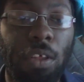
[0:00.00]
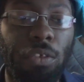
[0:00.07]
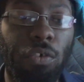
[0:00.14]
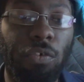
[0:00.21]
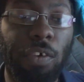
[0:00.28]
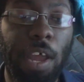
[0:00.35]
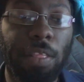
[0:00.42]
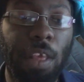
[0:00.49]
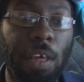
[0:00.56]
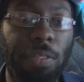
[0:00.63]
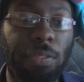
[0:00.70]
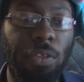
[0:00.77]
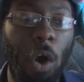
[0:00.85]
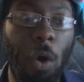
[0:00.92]
due to the fact that
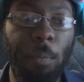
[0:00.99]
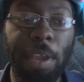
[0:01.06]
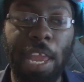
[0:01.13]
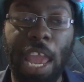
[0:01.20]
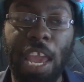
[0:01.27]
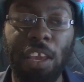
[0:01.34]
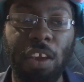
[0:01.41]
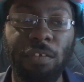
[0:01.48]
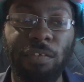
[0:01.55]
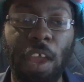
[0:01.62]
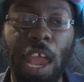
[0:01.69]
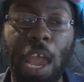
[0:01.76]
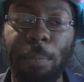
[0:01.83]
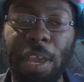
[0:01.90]
so many
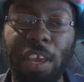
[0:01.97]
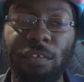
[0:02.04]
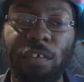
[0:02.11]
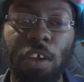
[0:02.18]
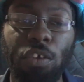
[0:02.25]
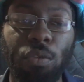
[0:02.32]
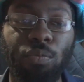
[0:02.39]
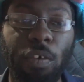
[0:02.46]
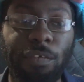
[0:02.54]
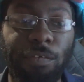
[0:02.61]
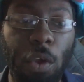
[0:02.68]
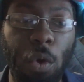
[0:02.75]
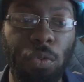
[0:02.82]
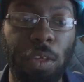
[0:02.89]
anime conventions
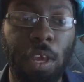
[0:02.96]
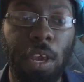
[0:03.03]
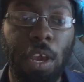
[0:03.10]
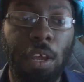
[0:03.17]
refuse